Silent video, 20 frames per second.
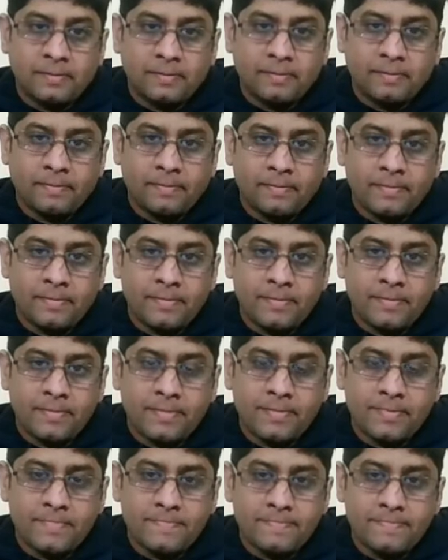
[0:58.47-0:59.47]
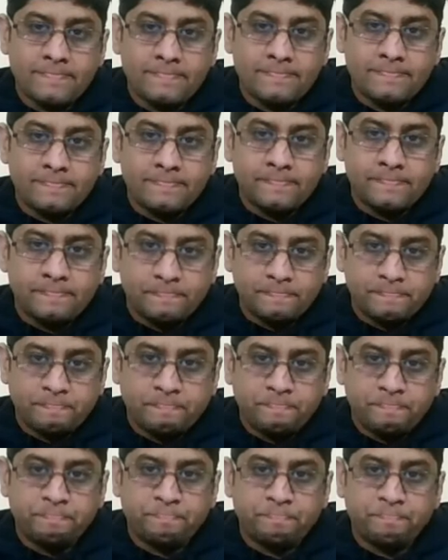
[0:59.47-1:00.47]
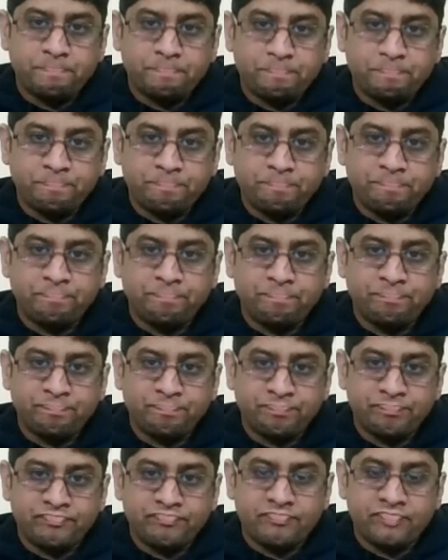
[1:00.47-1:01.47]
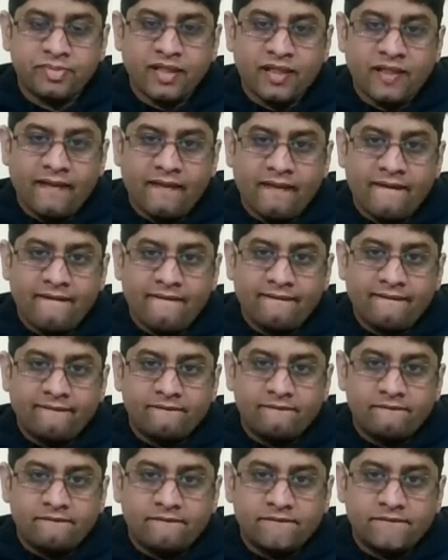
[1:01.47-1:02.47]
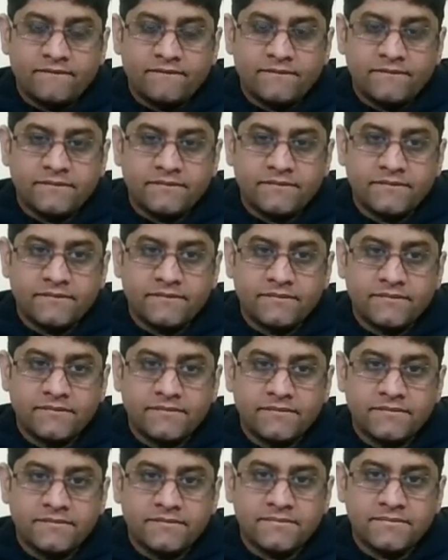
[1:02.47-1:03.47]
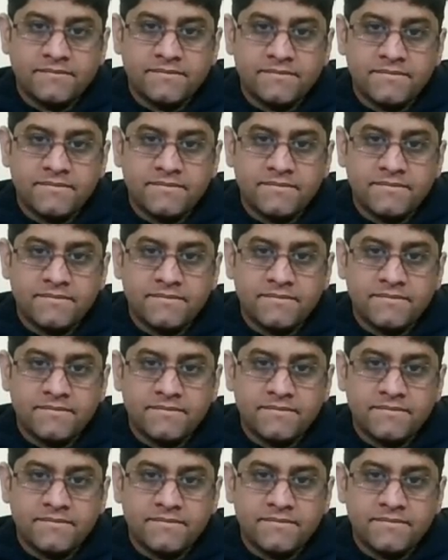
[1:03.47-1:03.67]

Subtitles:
No words are spoken by the person on screen.